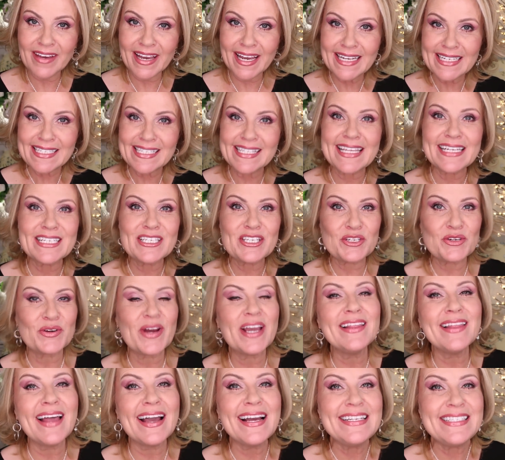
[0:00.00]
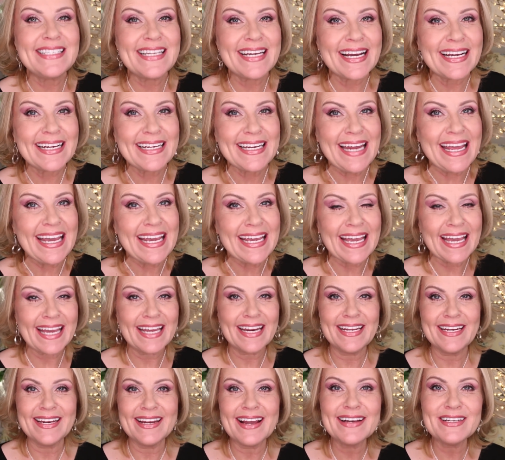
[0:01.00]
it, the straight line technique
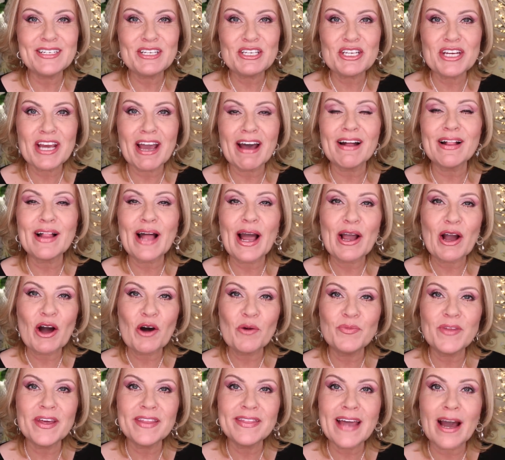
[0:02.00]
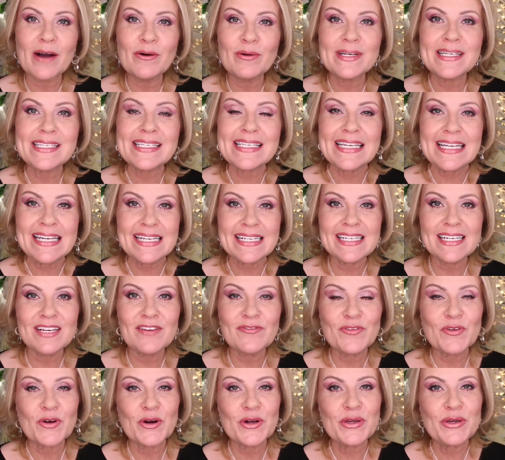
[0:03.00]
in a nutshell. I hope that that was easy
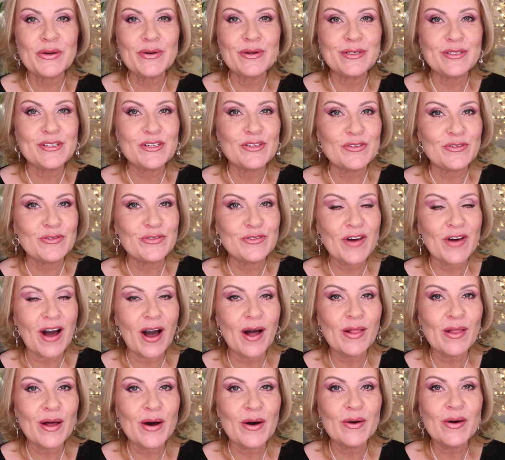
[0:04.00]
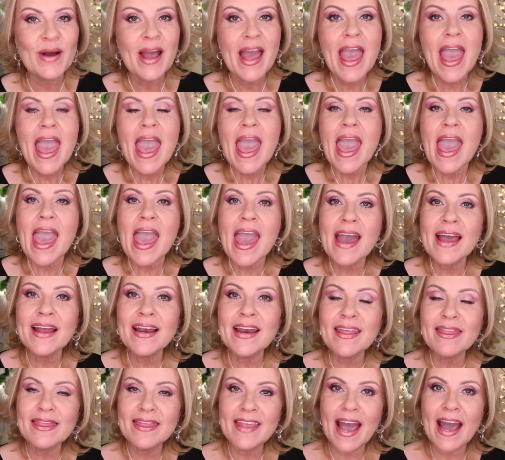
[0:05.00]
for you to follow
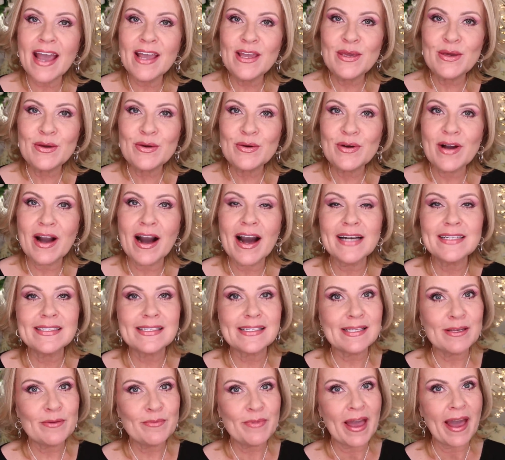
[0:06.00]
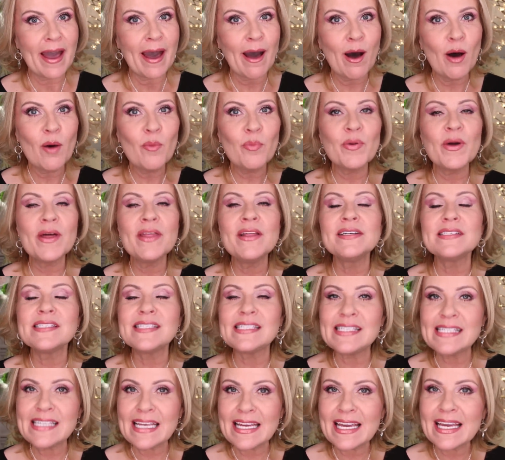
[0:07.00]
and that you got some help in
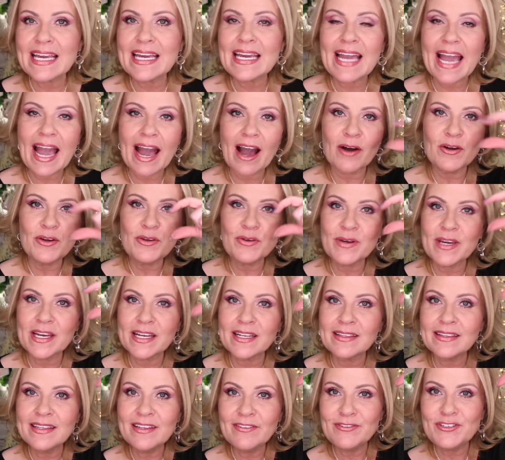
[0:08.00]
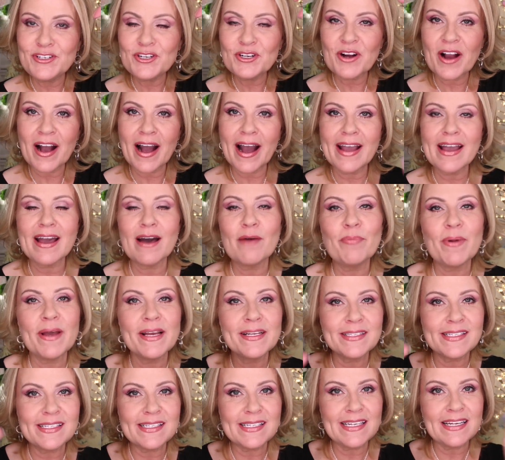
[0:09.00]
seeing how you can lift your eye up
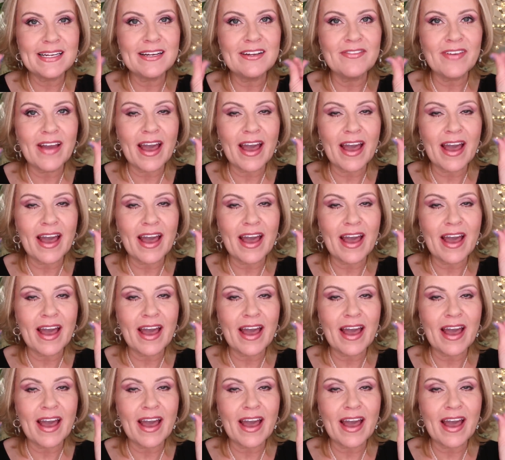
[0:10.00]
instead of